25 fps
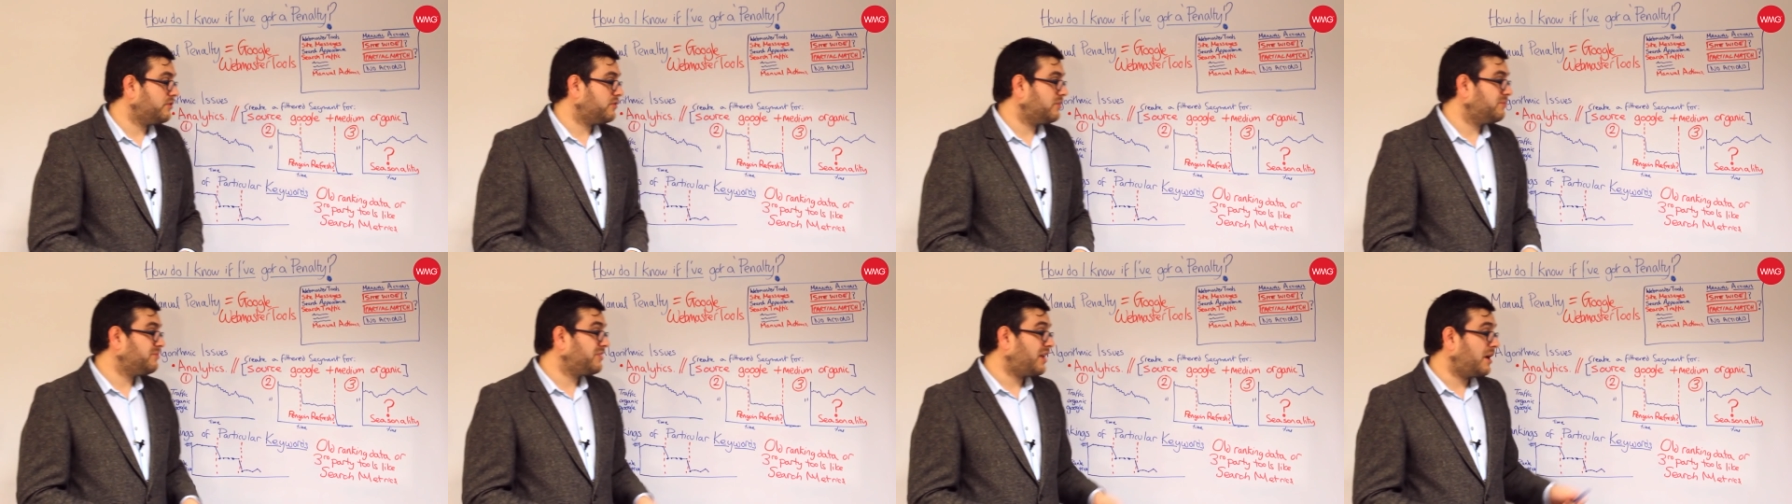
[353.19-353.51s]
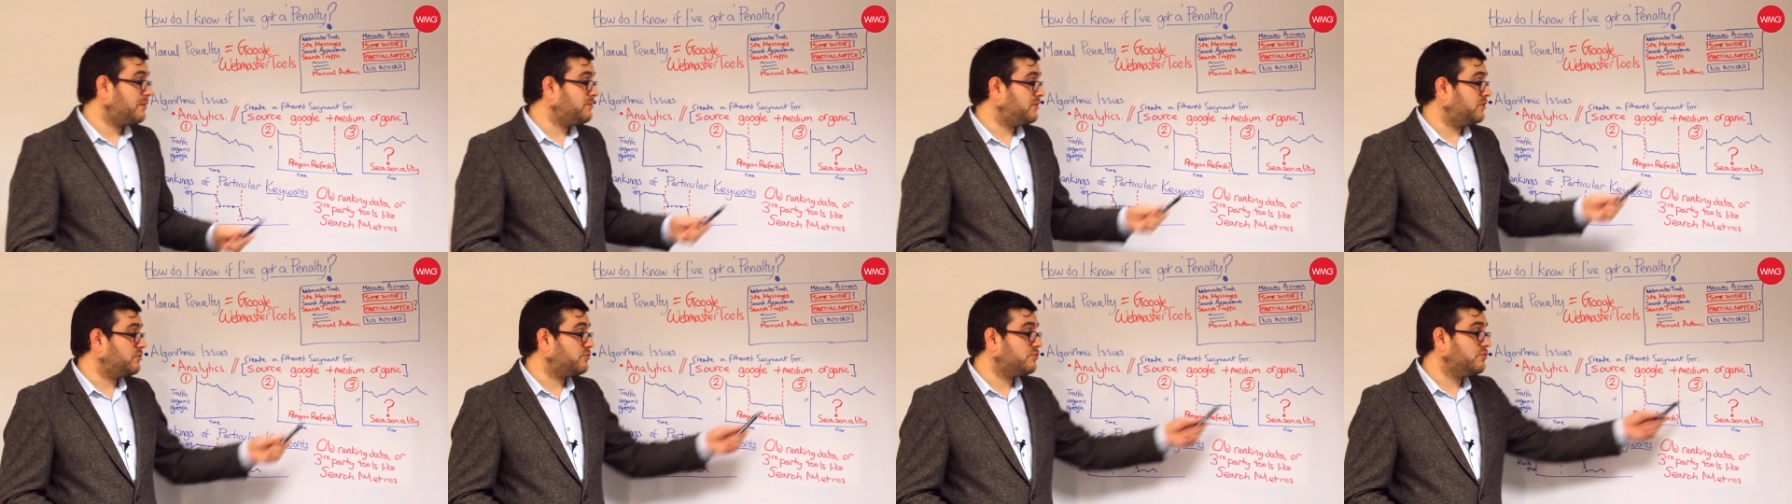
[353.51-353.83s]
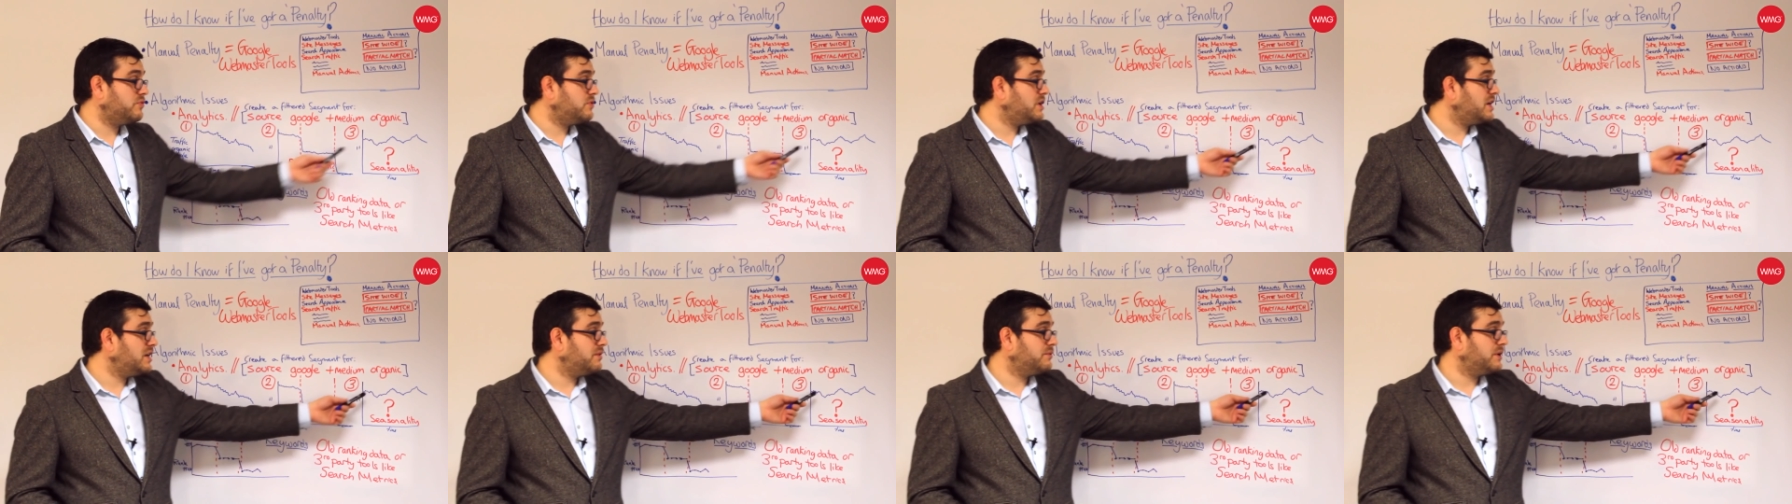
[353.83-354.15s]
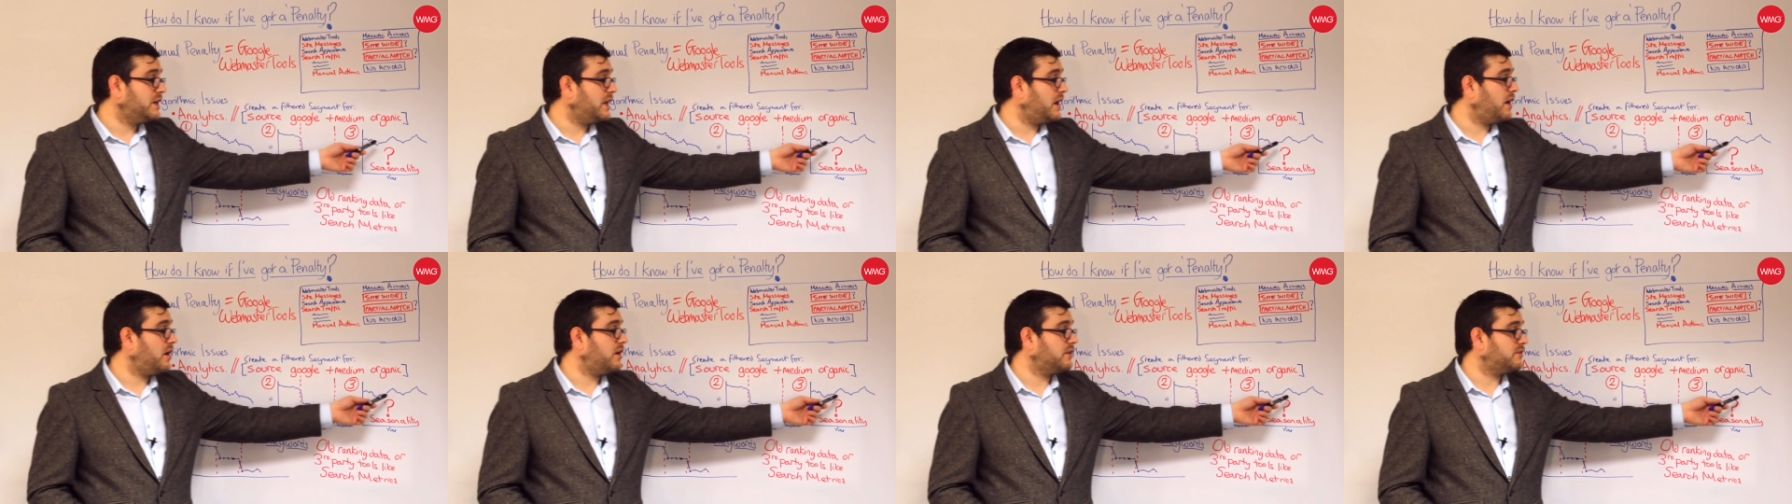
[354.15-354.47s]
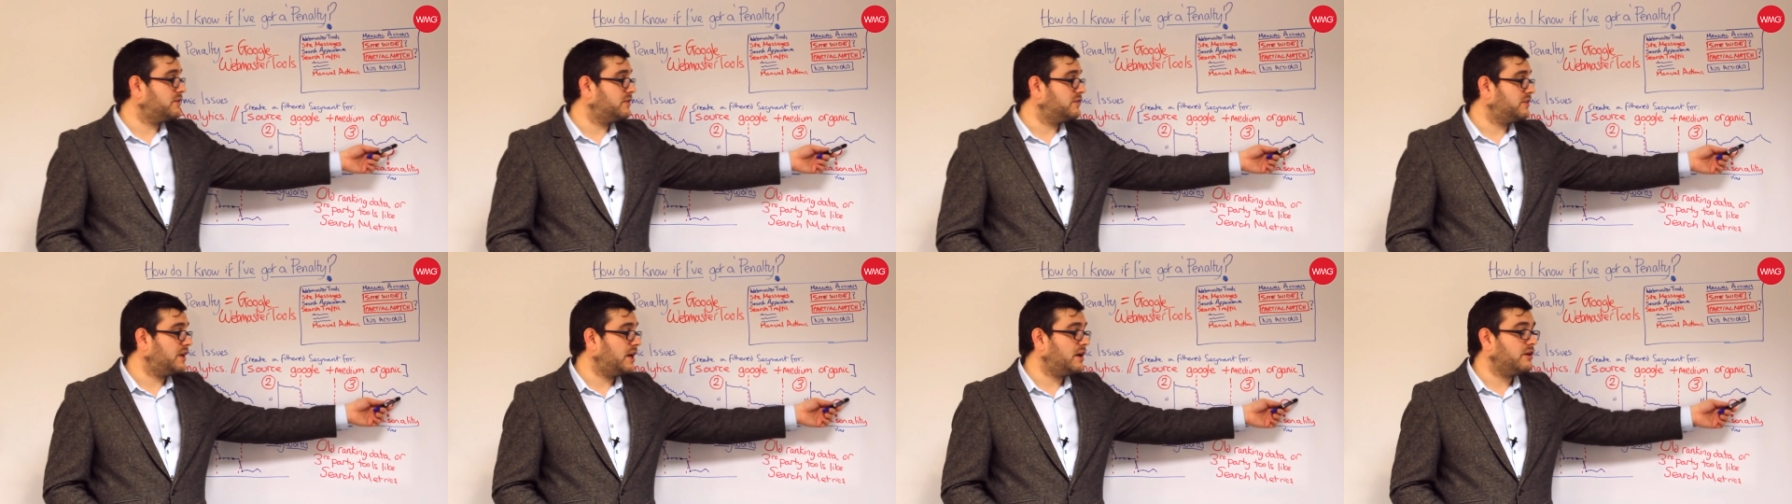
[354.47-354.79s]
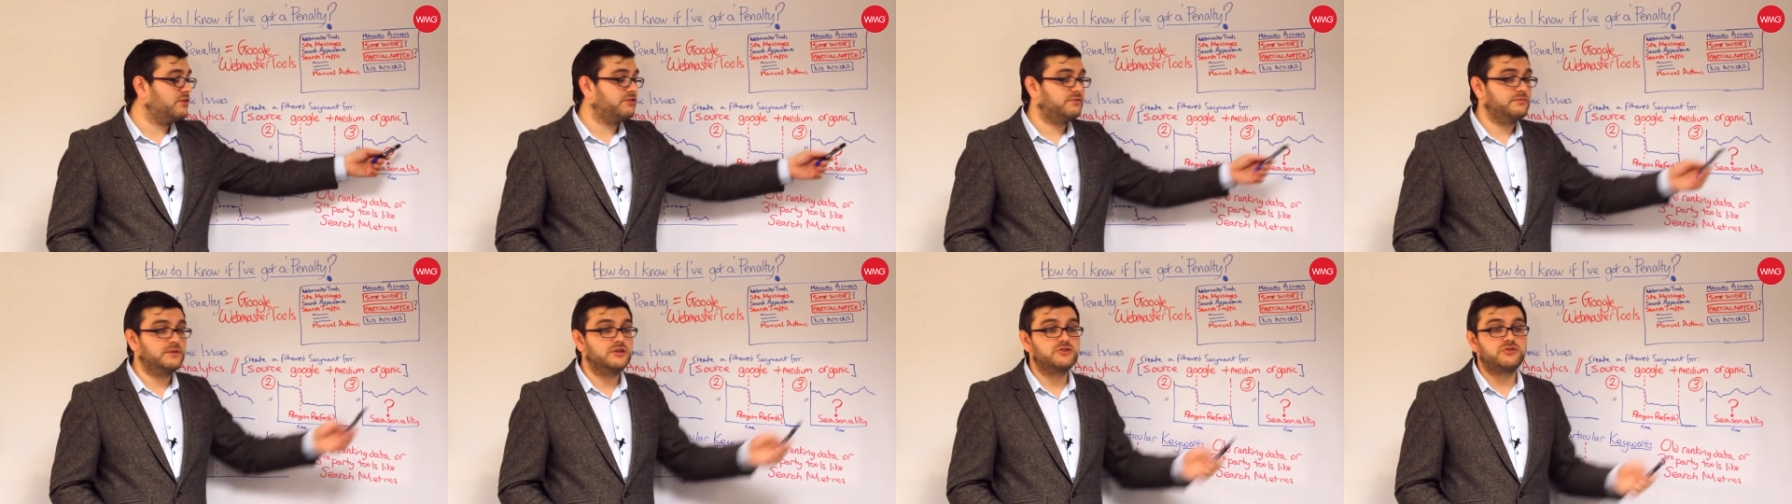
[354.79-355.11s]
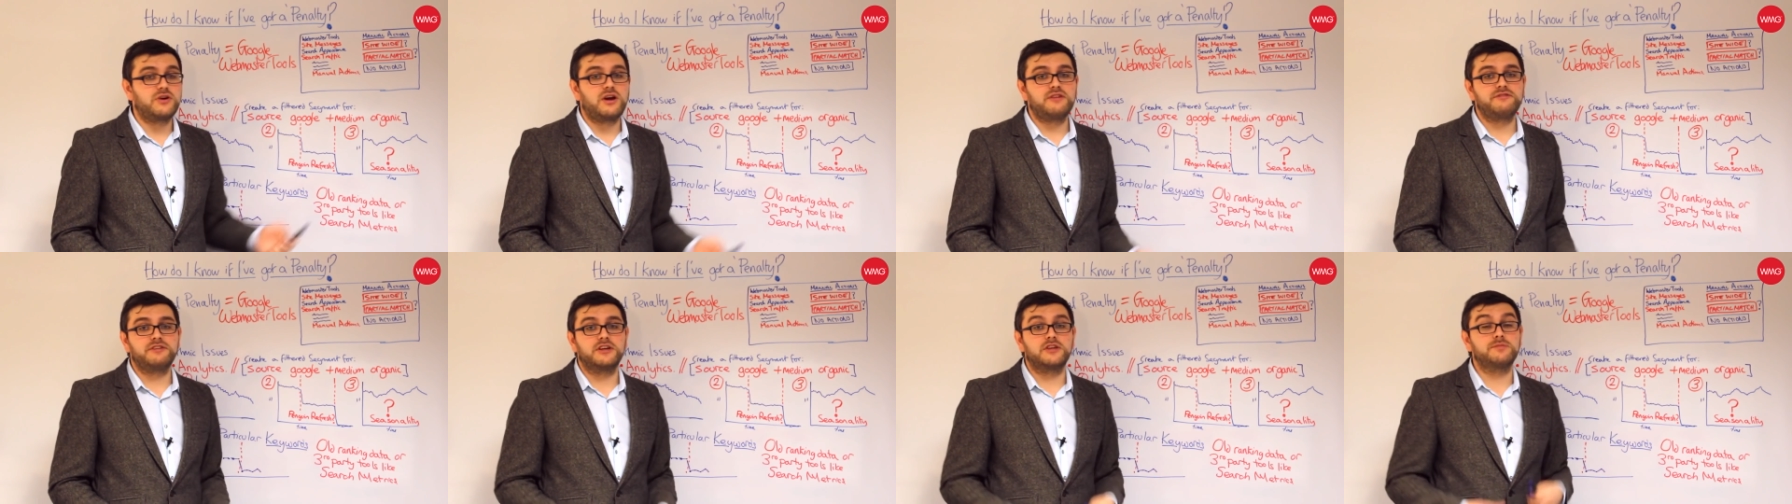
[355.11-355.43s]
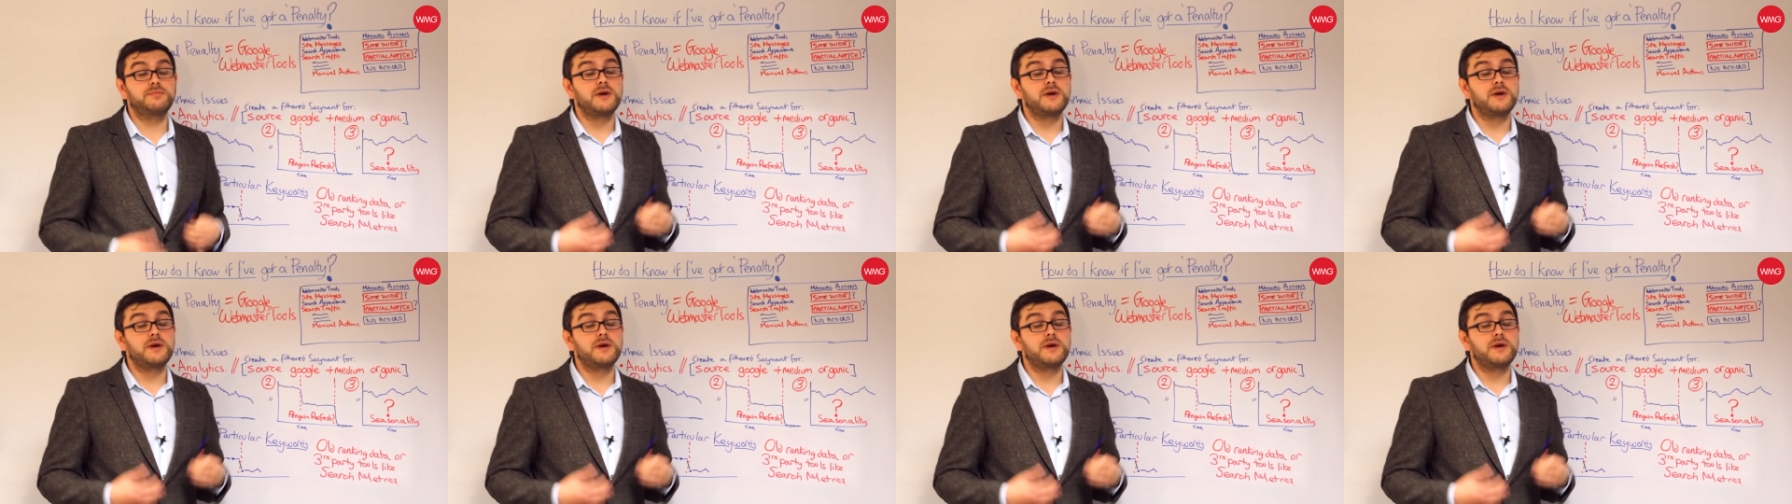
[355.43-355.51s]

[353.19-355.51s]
Sometimes it's really, really hard to tell from your traffic,